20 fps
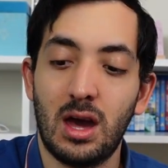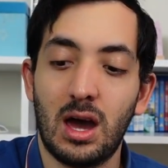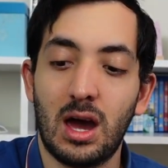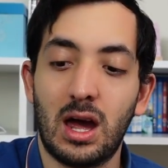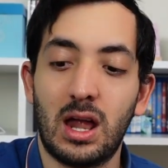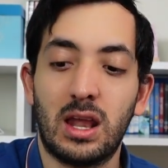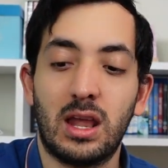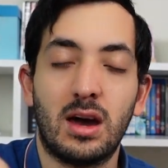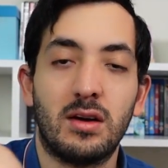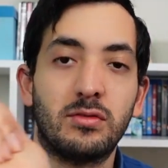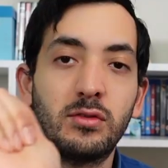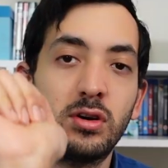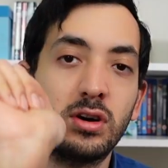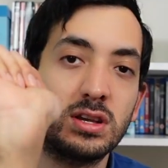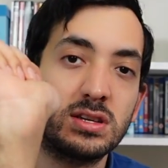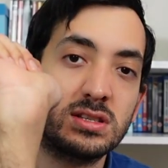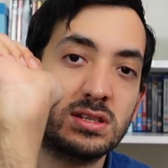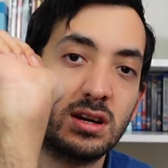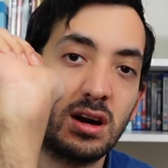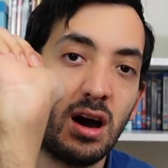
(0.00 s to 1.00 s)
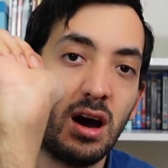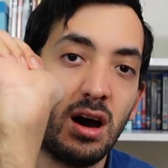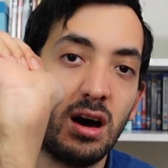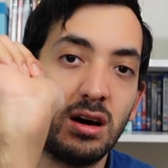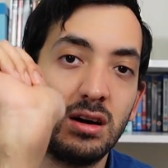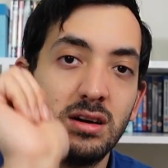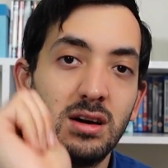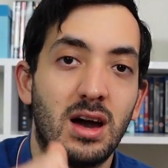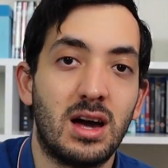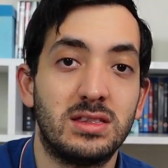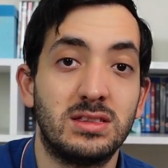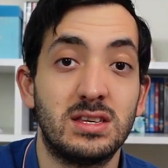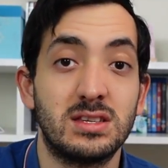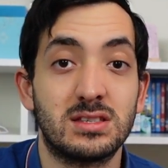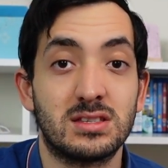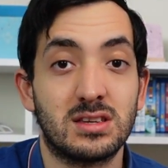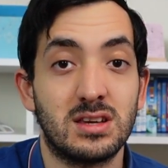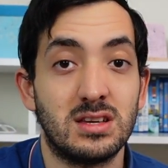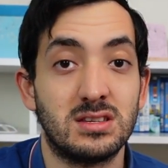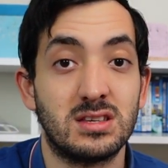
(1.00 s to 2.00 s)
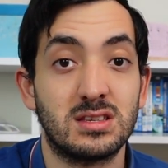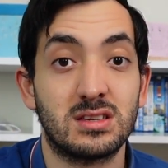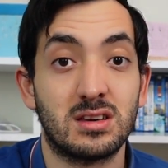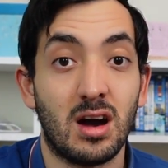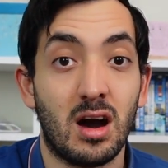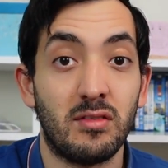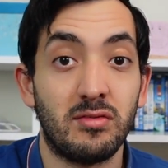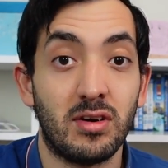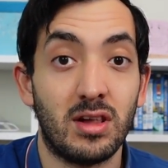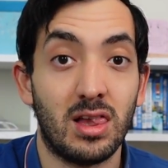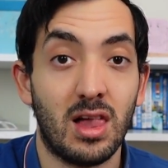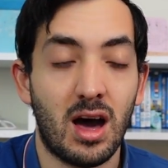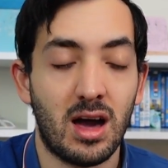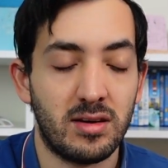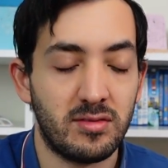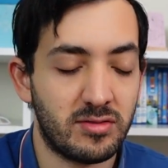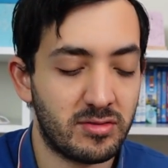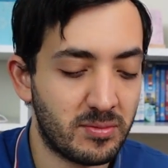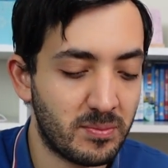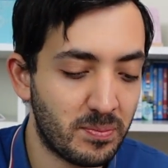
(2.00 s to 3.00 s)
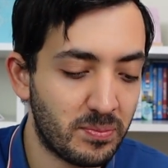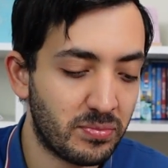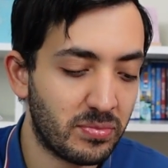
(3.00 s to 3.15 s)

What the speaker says: and I've got a scar, and this is a scar for life.